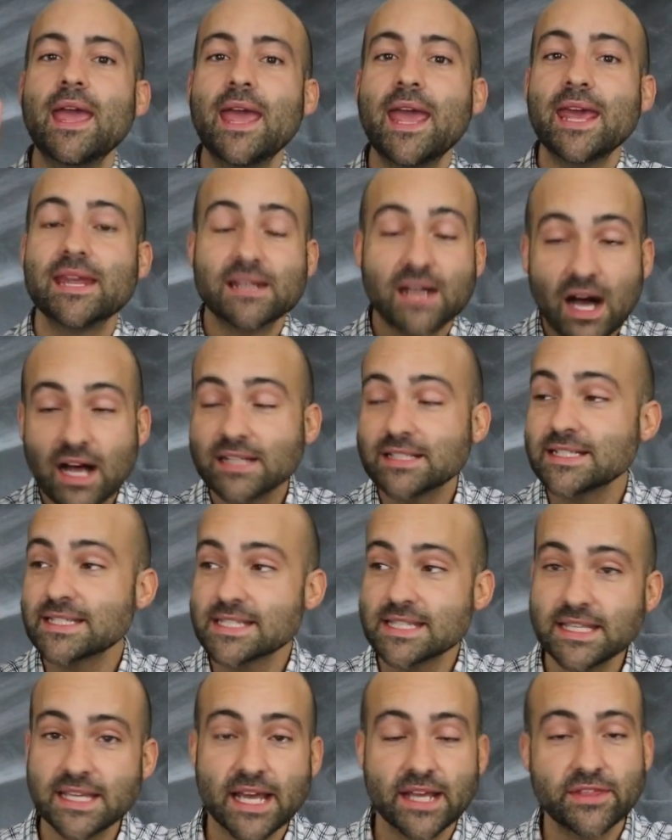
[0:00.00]
And
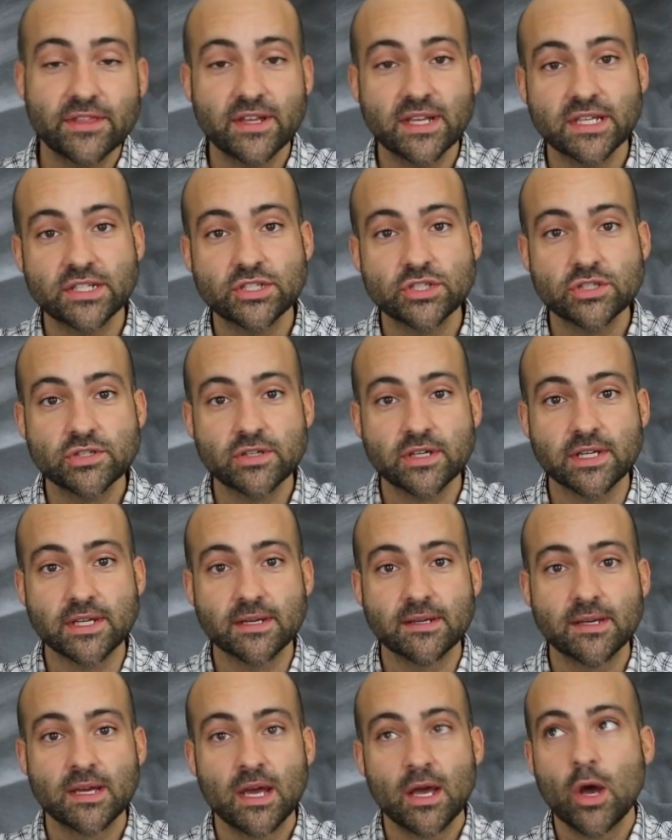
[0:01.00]
honestly, I think it
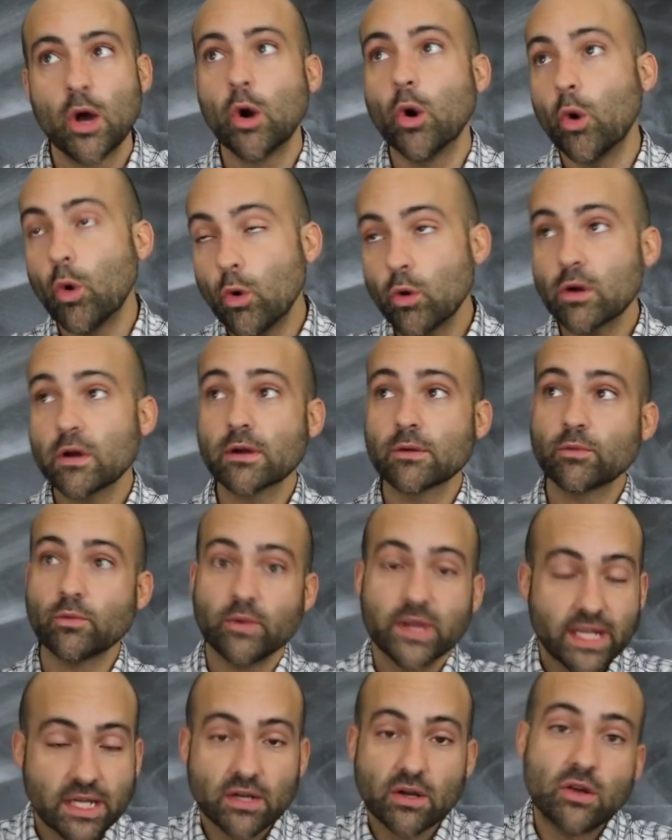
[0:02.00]
should. Or
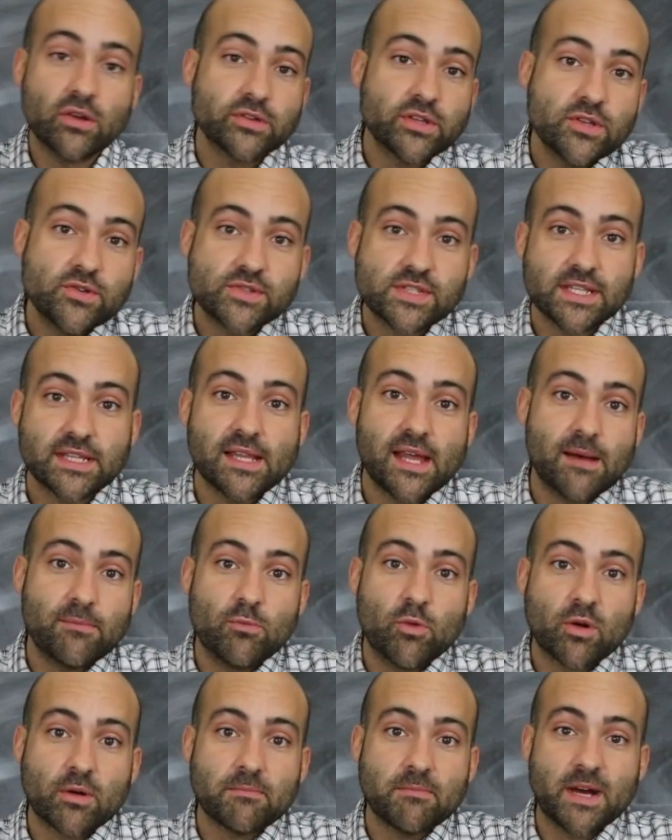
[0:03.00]
we could all use a lot
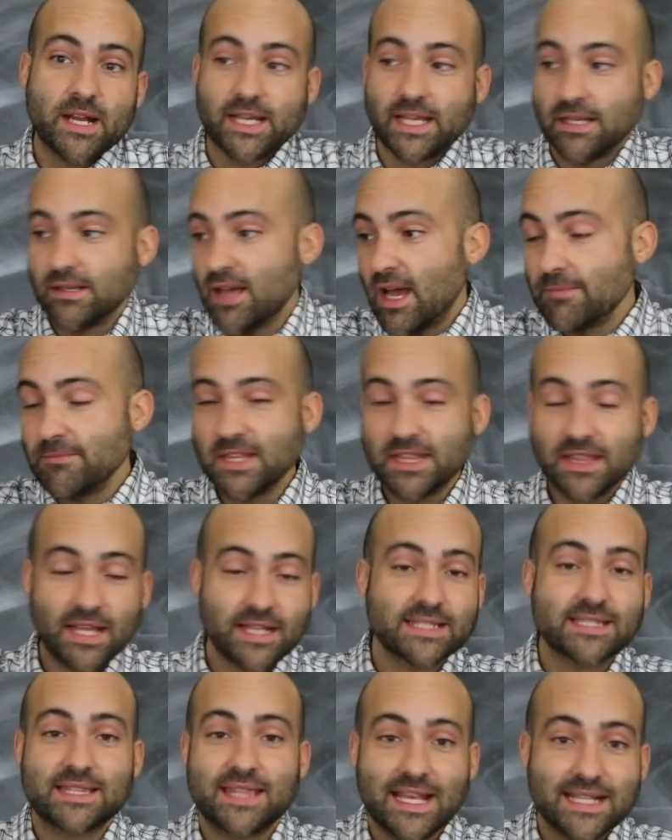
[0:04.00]
more money. I mean,
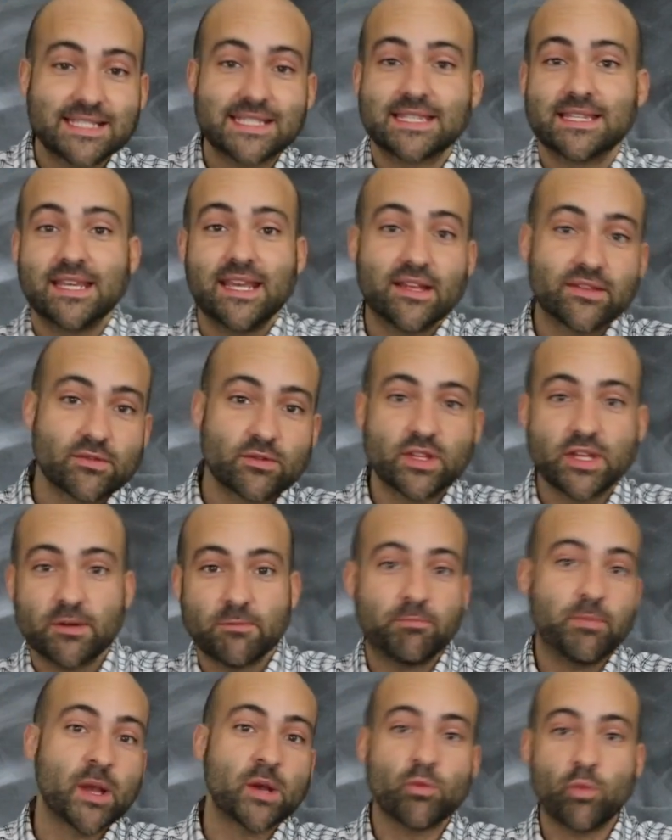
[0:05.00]
that that's the other, you know,
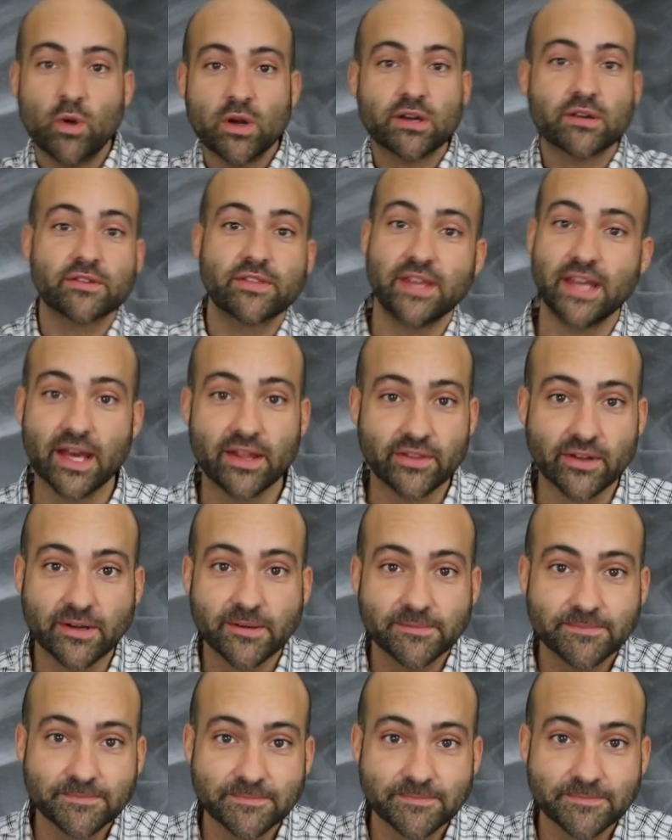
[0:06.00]
pick one or the other.